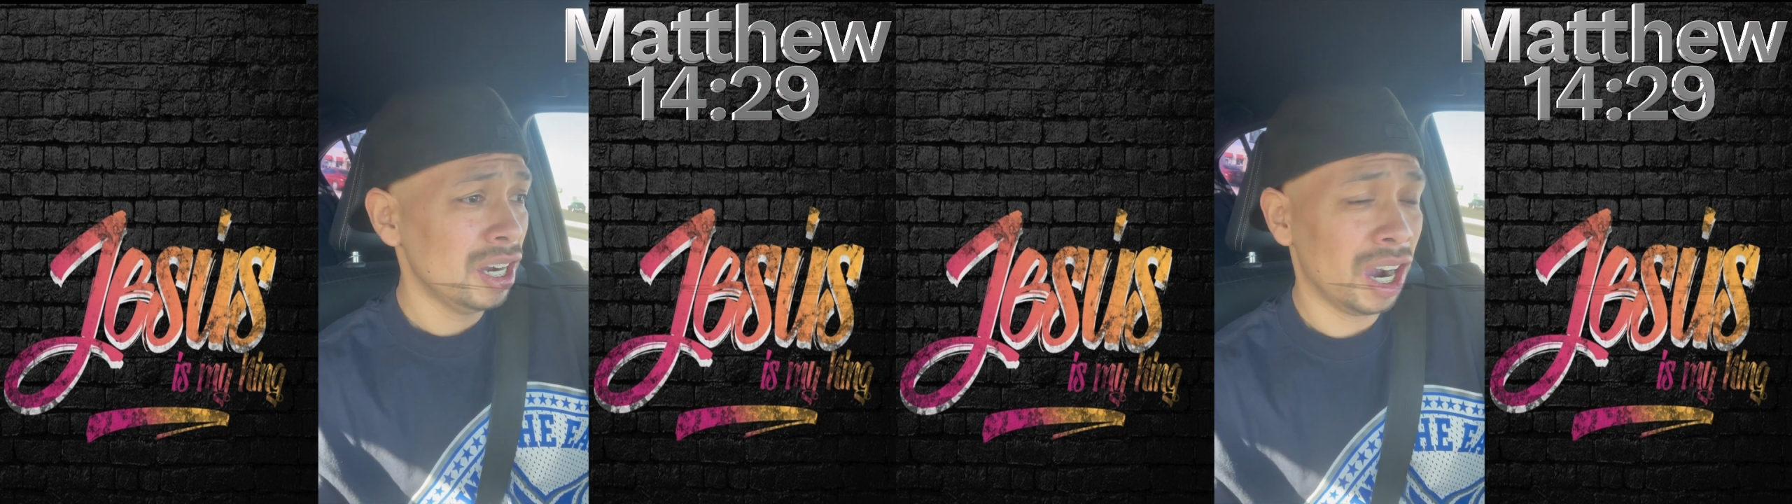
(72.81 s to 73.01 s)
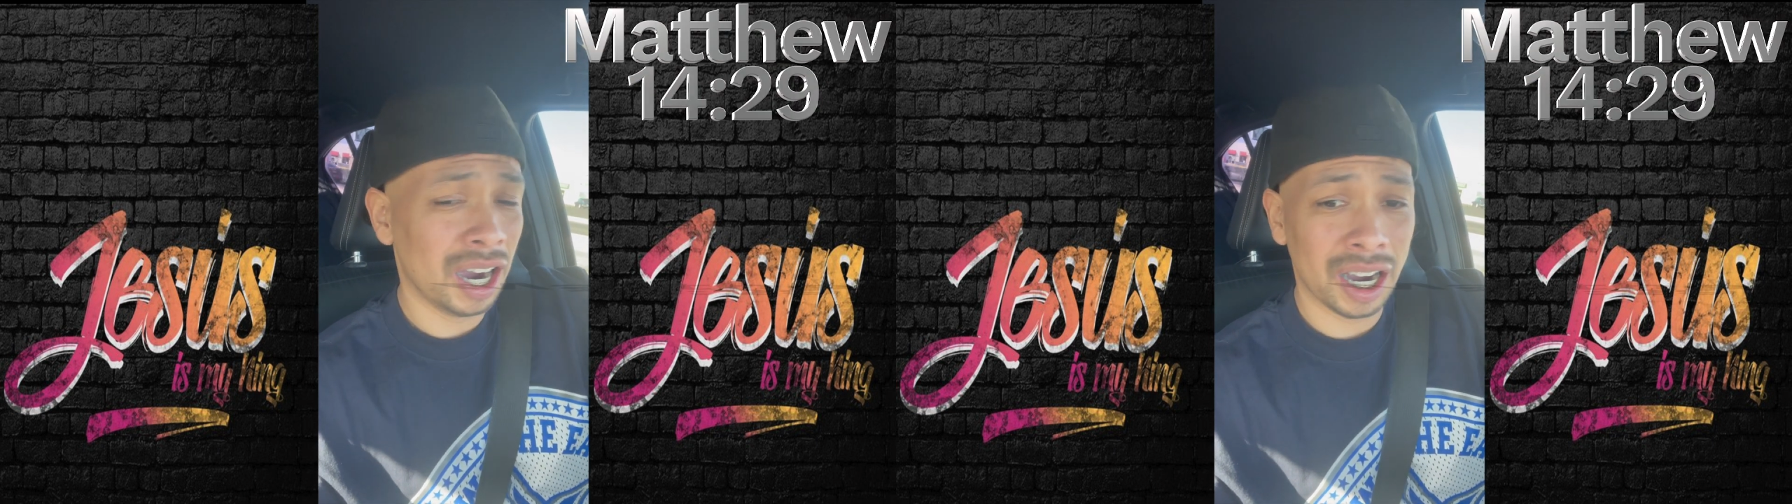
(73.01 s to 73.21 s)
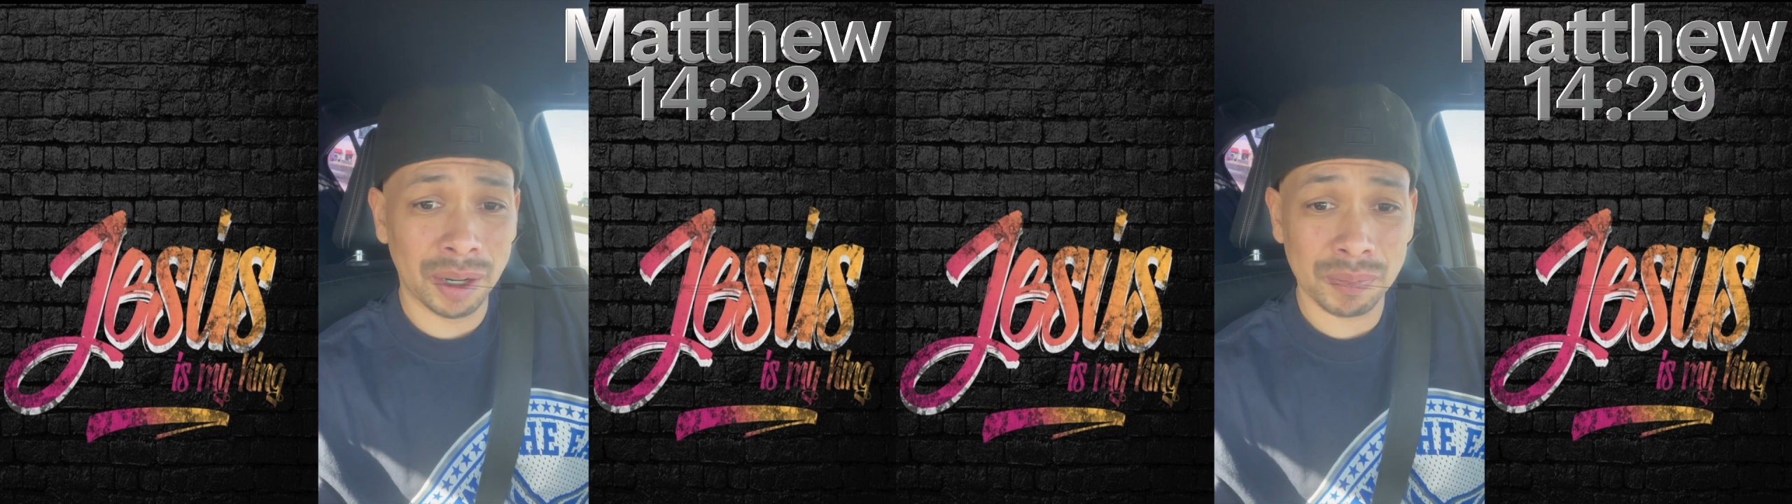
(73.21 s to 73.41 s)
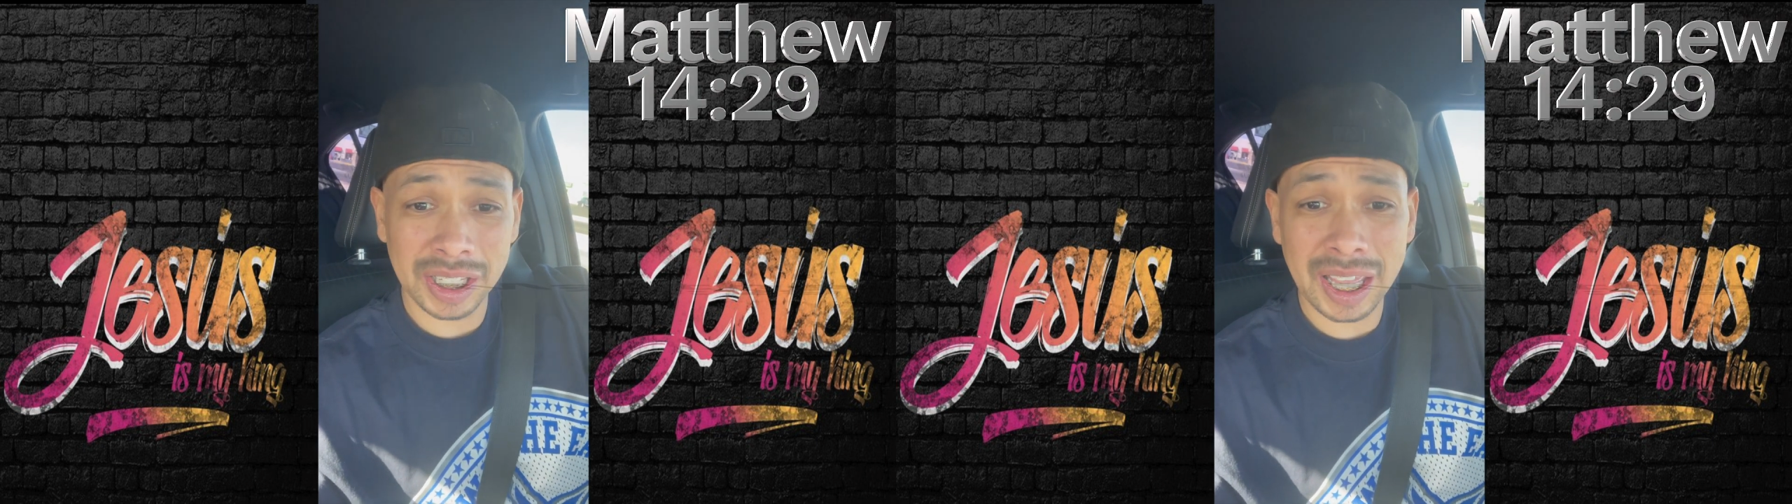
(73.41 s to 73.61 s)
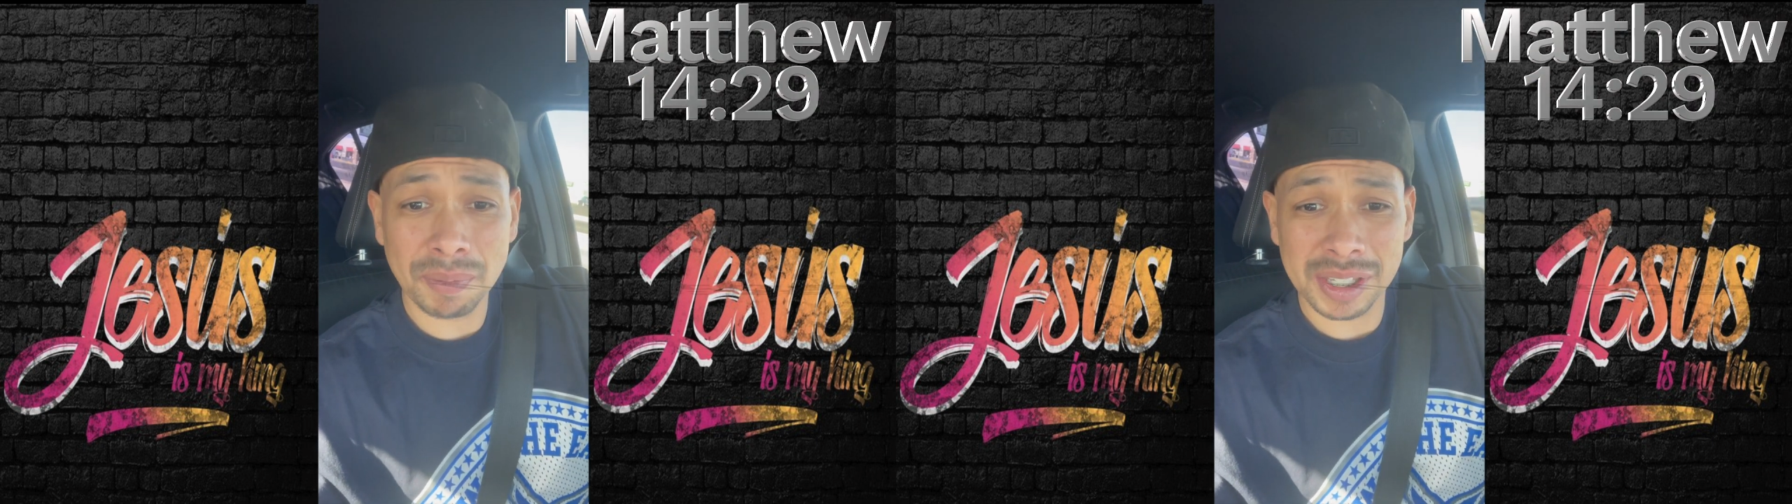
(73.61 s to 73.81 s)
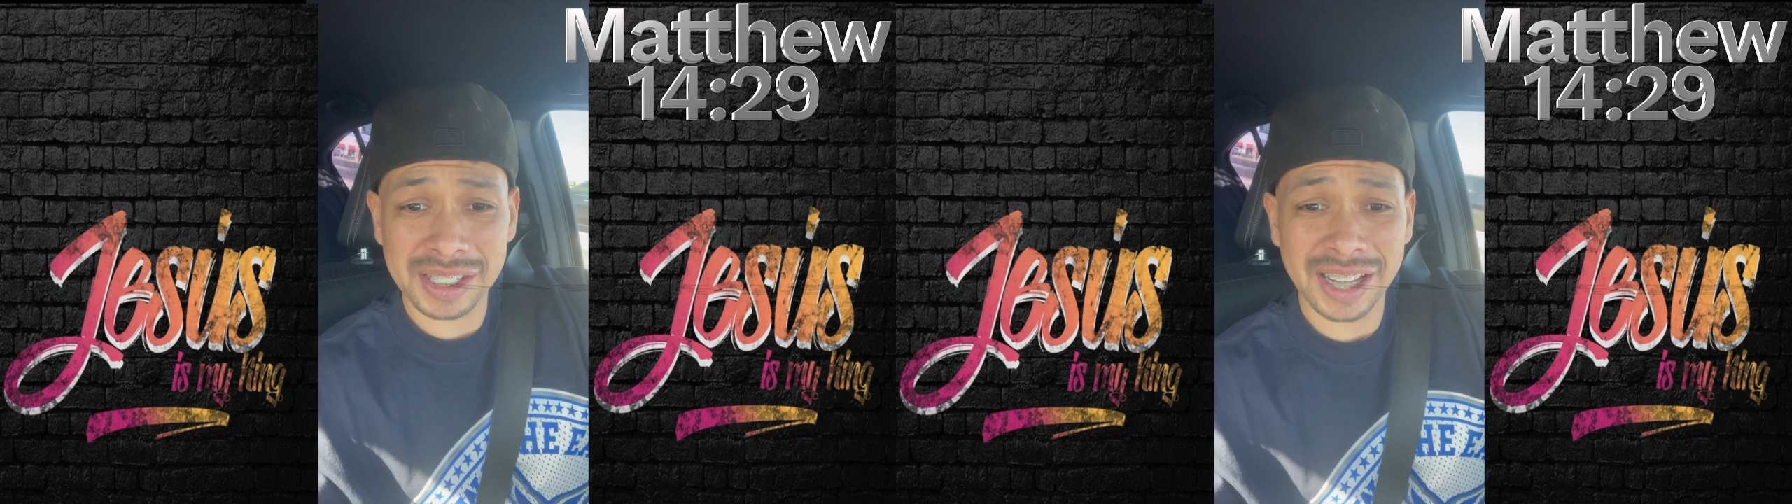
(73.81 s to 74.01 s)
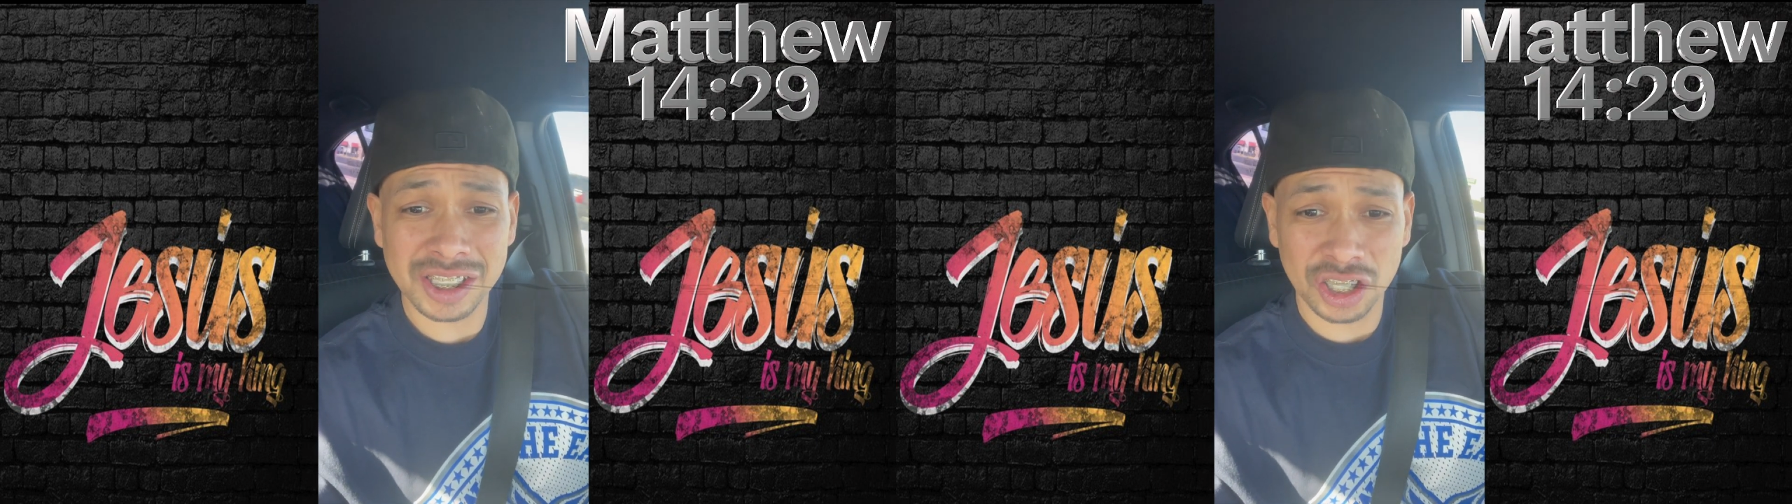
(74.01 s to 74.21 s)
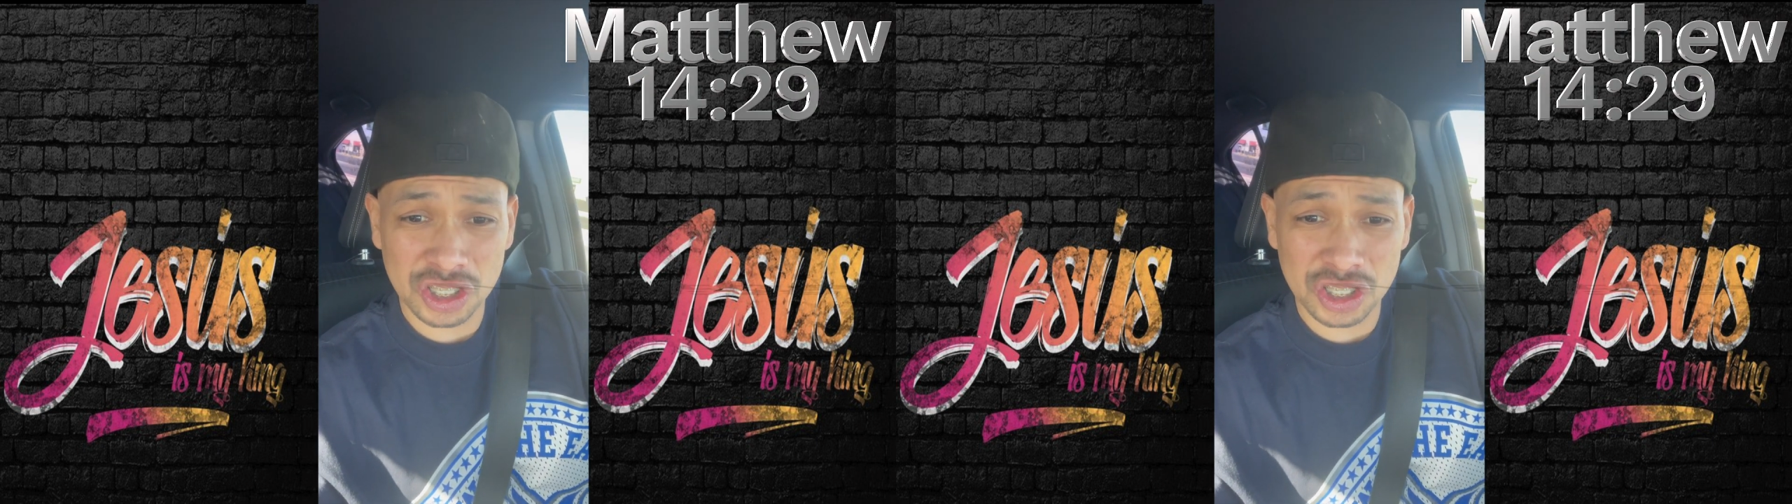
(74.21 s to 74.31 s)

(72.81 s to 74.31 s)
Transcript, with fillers: um, he kept his eyes on